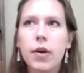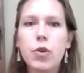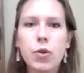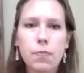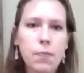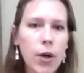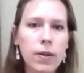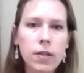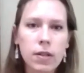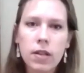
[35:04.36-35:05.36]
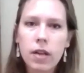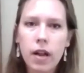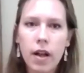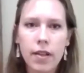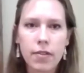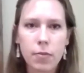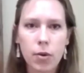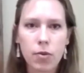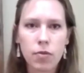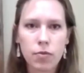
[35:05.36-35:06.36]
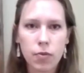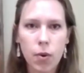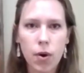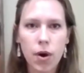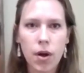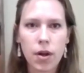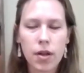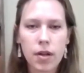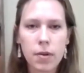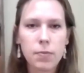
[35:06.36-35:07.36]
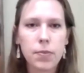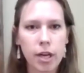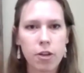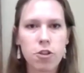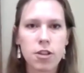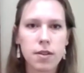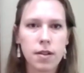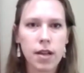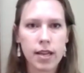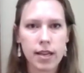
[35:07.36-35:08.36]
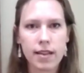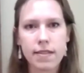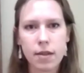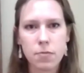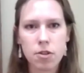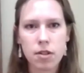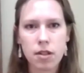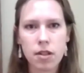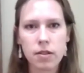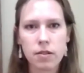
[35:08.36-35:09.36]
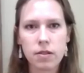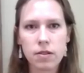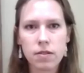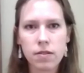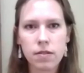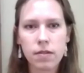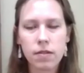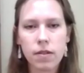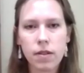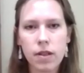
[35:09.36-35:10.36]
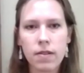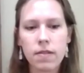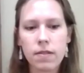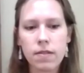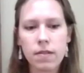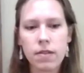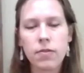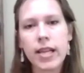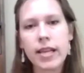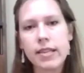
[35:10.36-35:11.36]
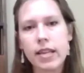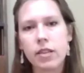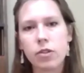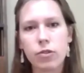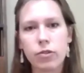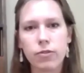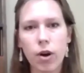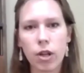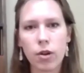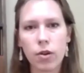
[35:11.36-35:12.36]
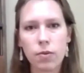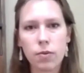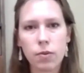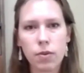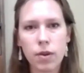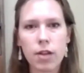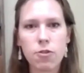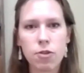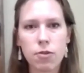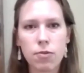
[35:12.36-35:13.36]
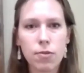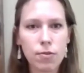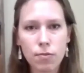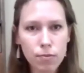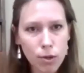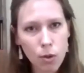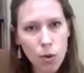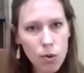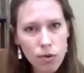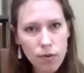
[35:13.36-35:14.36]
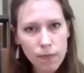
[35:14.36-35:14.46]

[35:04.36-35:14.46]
new model, I suppose, for production and consumption that is really intended to follow nature's laws.